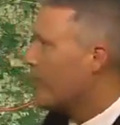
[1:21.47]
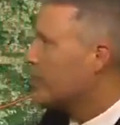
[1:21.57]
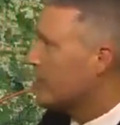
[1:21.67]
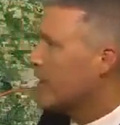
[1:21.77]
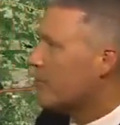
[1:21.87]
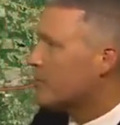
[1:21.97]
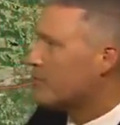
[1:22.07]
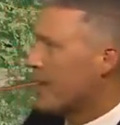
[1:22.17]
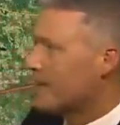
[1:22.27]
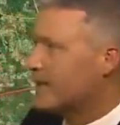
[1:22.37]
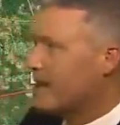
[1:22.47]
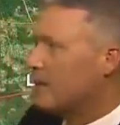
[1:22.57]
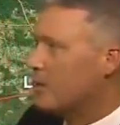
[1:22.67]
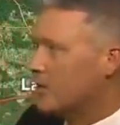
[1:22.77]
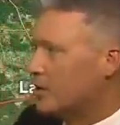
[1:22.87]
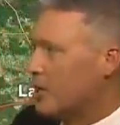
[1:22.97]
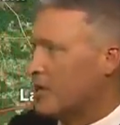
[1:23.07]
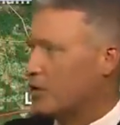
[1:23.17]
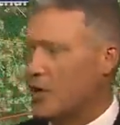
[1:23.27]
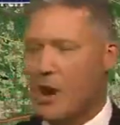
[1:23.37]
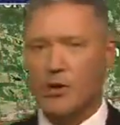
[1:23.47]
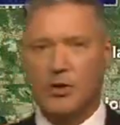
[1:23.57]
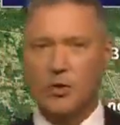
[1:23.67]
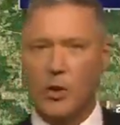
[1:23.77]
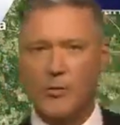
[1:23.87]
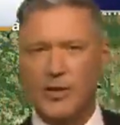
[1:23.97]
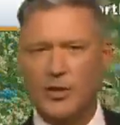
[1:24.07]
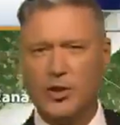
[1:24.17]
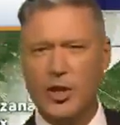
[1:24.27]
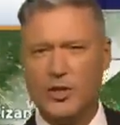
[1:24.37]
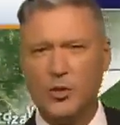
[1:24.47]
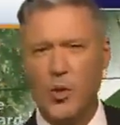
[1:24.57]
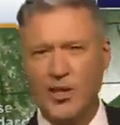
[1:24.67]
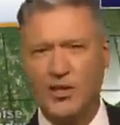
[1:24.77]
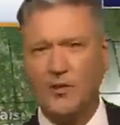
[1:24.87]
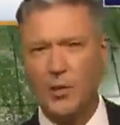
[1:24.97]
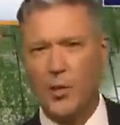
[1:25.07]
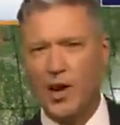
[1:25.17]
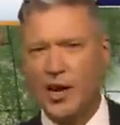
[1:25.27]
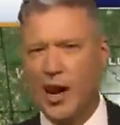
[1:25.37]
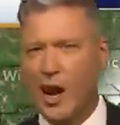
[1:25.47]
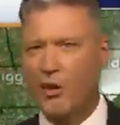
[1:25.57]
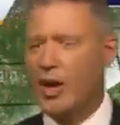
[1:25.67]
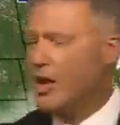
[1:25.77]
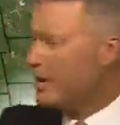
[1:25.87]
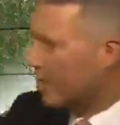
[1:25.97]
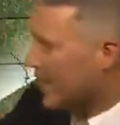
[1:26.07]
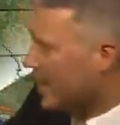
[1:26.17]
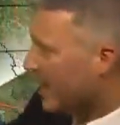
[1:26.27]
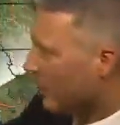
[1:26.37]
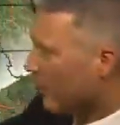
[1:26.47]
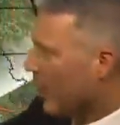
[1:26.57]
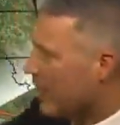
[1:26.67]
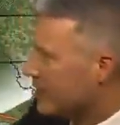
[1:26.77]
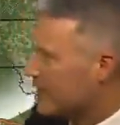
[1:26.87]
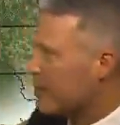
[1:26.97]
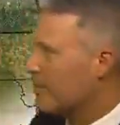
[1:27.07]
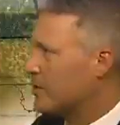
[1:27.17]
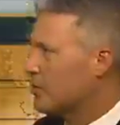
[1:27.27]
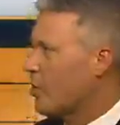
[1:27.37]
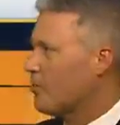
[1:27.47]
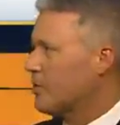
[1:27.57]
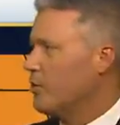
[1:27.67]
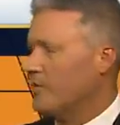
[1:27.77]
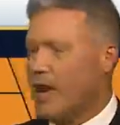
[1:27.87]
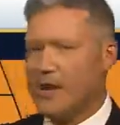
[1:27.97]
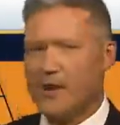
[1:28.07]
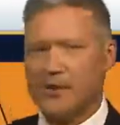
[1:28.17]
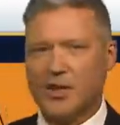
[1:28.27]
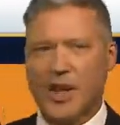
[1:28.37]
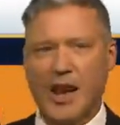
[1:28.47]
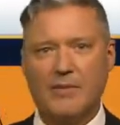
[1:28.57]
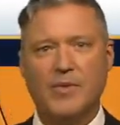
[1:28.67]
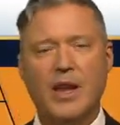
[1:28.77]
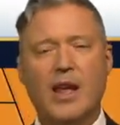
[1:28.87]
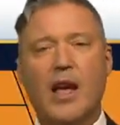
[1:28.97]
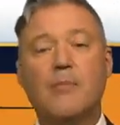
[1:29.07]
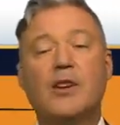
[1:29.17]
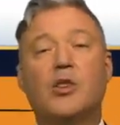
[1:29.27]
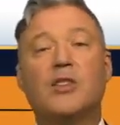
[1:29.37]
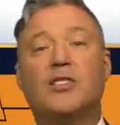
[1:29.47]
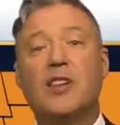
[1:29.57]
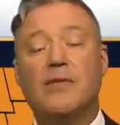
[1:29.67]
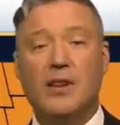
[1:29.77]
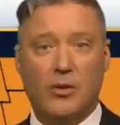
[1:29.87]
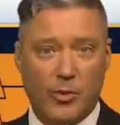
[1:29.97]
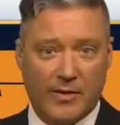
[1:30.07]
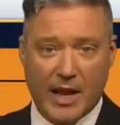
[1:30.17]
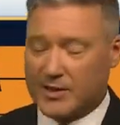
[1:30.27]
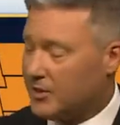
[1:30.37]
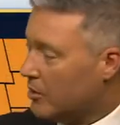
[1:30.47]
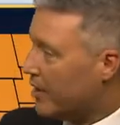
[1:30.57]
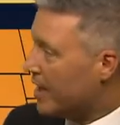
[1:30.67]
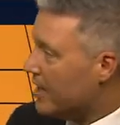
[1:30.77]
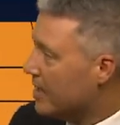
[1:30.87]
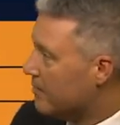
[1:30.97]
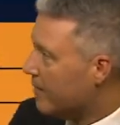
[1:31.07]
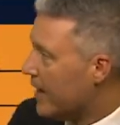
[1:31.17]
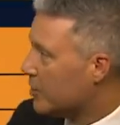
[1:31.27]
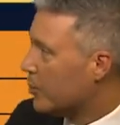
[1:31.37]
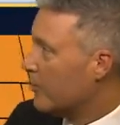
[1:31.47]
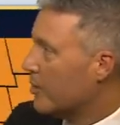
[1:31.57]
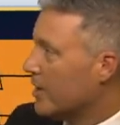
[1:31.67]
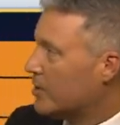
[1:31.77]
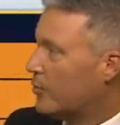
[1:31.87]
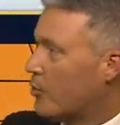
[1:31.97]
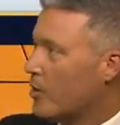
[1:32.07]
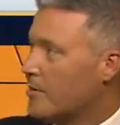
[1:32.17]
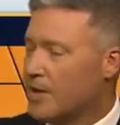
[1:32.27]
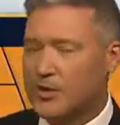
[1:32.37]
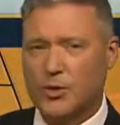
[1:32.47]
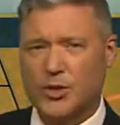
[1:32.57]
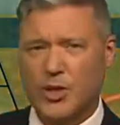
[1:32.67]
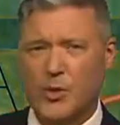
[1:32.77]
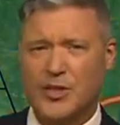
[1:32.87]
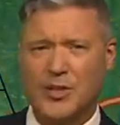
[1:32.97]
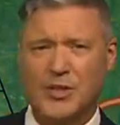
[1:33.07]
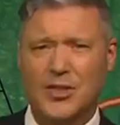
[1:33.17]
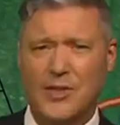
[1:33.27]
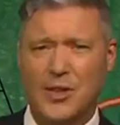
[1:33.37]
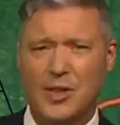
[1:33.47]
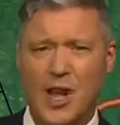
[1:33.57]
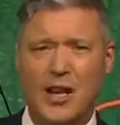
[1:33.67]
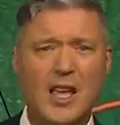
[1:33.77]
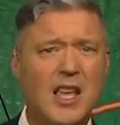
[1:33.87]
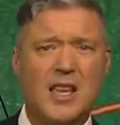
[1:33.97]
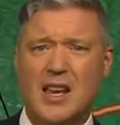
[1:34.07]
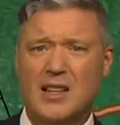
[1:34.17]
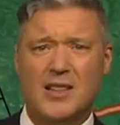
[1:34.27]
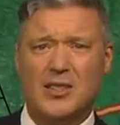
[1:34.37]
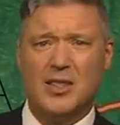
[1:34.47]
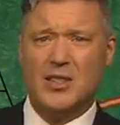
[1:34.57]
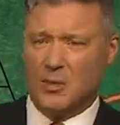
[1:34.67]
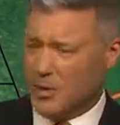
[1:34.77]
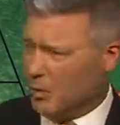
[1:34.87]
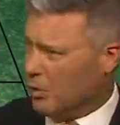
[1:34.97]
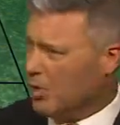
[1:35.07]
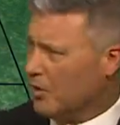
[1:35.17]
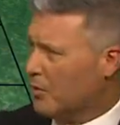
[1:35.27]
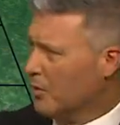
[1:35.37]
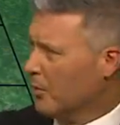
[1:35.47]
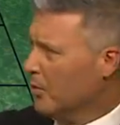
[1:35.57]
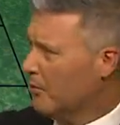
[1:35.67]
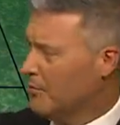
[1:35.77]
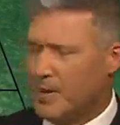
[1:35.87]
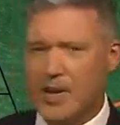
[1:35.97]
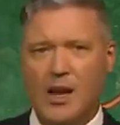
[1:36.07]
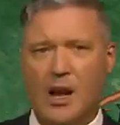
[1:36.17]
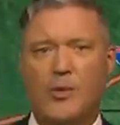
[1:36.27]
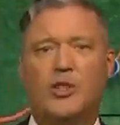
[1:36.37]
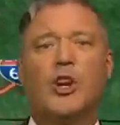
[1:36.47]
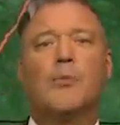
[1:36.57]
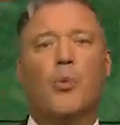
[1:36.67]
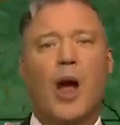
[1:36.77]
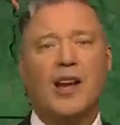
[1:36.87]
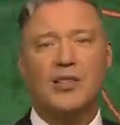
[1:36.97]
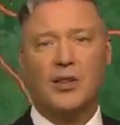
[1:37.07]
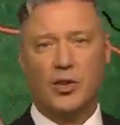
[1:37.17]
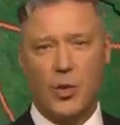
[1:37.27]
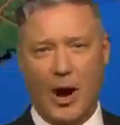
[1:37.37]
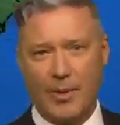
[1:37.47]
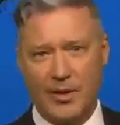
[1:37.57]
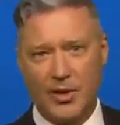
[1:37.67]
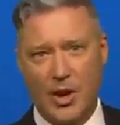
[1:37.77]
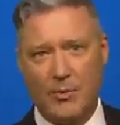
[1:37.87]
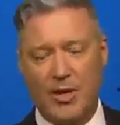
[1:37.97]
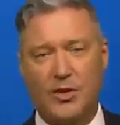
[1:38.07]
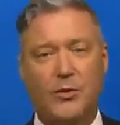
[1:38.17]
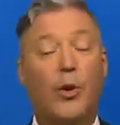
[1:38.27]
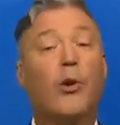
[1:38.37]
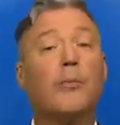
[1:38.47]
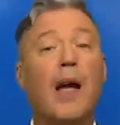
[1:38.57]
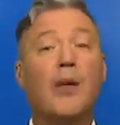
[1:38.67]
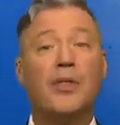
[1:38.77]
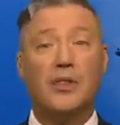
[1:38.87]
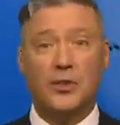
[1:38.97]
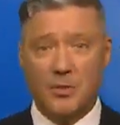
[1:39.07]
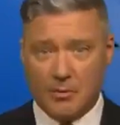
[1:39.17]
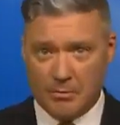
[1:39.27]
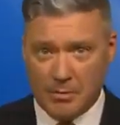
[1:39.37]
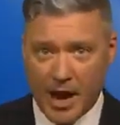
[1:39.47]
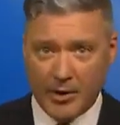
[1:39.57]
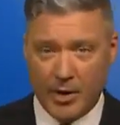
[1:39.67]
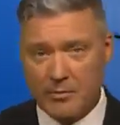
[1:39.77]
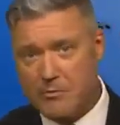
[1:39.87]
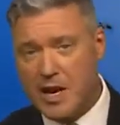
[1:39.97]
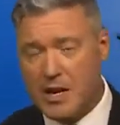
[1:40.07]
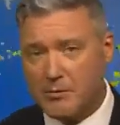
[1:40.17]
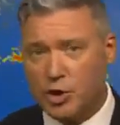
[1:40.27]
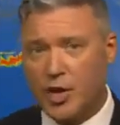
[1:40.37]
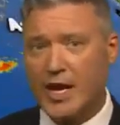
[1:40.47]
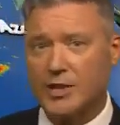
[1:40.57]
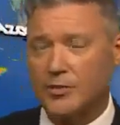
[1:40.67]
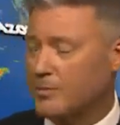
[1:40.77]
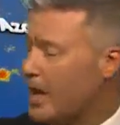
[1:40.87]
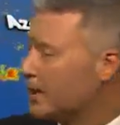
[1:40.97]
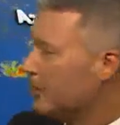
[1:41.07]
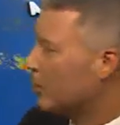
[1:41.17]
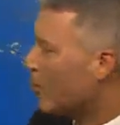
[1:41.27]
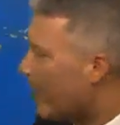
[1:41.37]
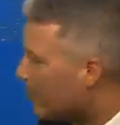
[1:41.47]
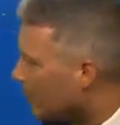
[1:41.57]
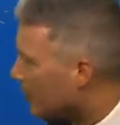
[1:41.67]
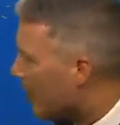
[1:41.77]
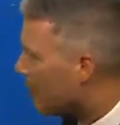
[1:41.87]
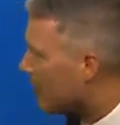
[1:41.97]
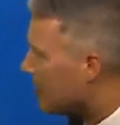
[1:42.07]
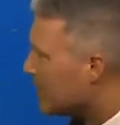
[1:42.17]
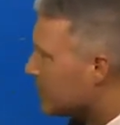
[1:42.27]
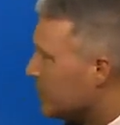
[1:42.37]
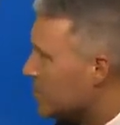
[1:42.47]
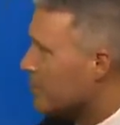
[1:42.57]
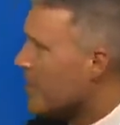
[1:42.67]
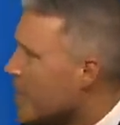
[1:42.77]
friends and neighbors, Bay St. Louis. You got a shower storm, but it's just west of you right now. But that kind of rounds up the storms that we've got here today. I mentioned this evening that we've got still that heat advisory for the next 40 minutes or so until 7 o'clock. Heat and the seas have been really through the roof. I want to jump right into the tropics, though, because you've heard about this moderate, medium chance for possible tropical development, this system.